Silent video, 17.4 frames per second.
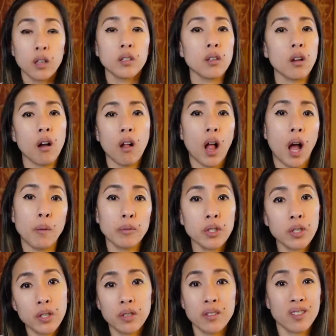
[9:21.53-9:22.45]
Y'all, I'm
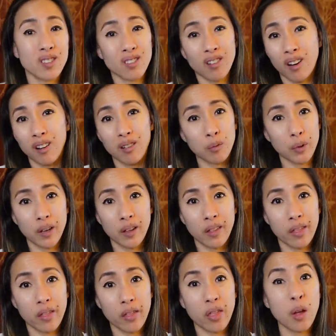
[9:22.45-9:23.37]
just gonna start
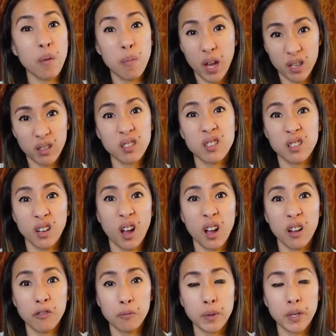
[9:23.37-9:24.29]
with the best
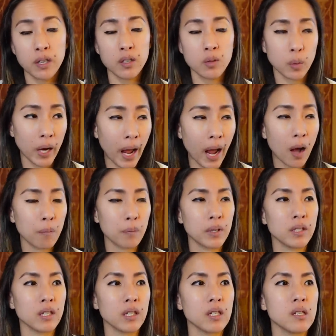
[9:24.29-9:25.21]
stuff, because what
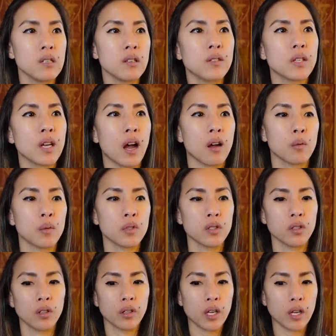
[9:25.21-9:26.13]
happened is I
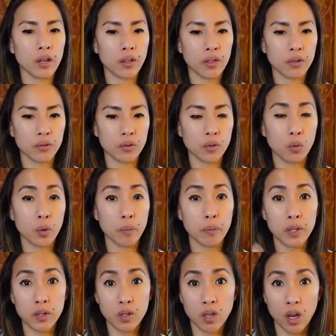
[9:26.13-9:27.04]
was looking through
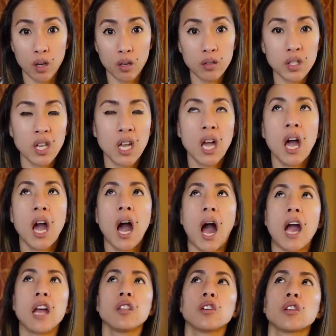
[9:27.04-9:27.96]
women's coats.
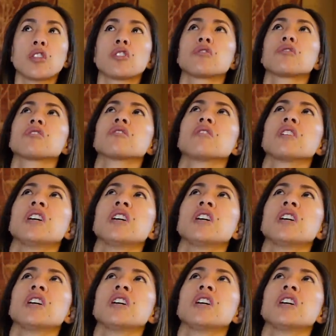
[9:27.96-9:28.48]
I looked through